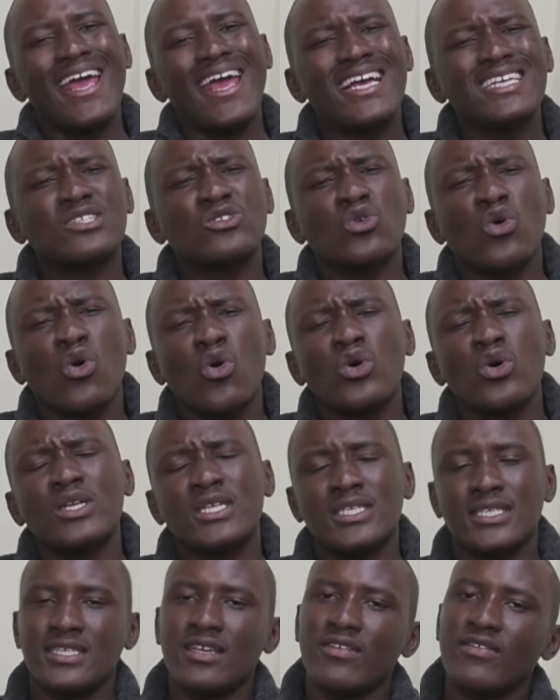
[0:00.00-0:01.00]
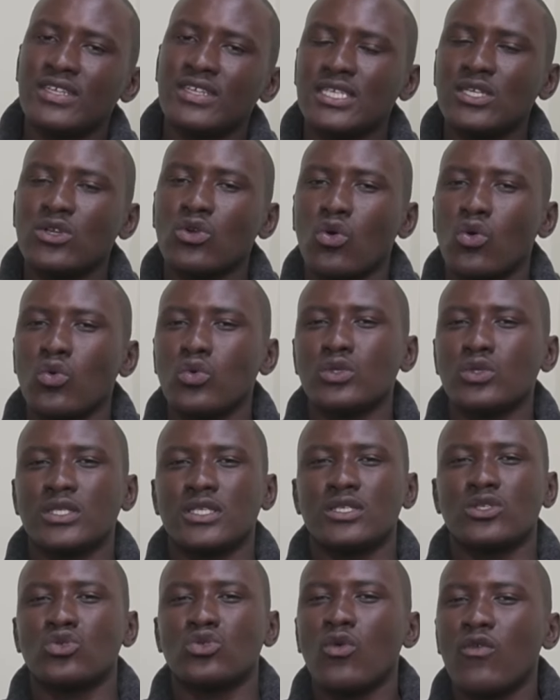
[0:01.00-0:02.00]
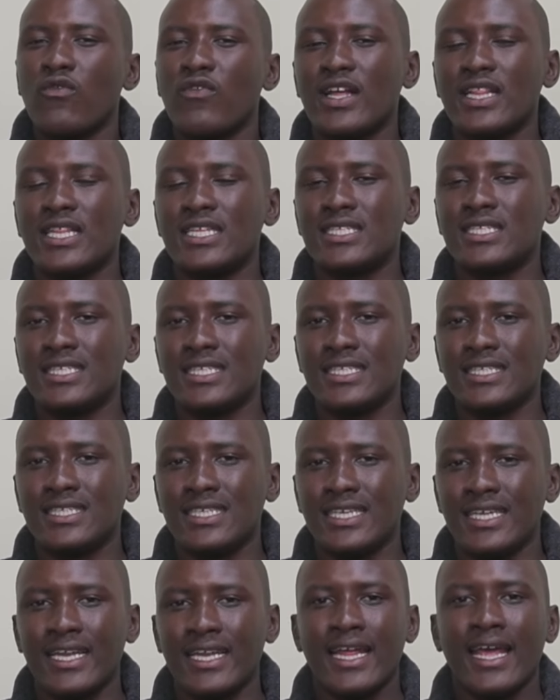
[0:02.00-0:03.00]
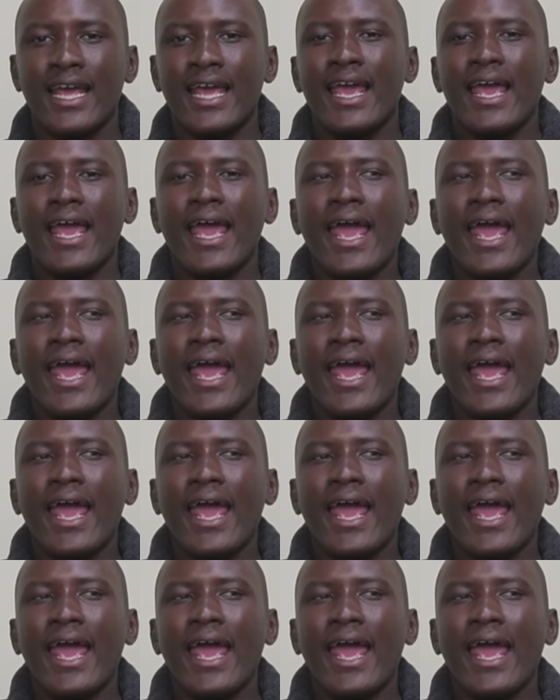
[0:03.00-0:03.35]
has scored 17 goals so far this season,